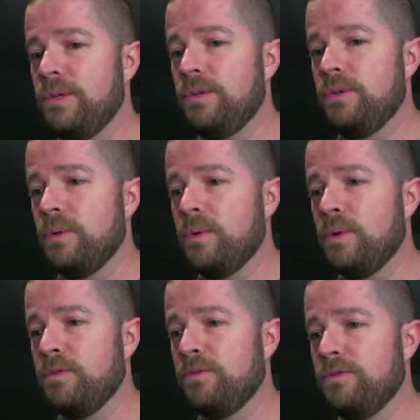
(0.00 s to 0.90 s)
Do I want to?
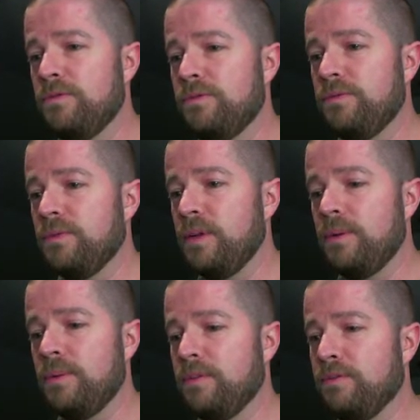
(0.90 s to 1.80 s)
I don't
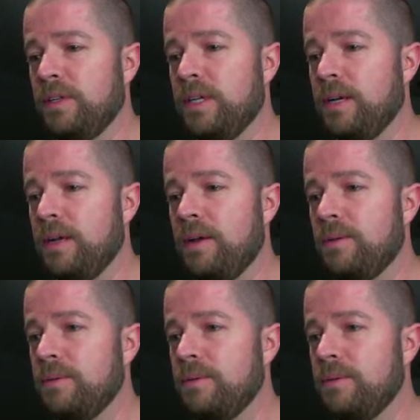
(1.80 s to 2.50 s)
want to fling now.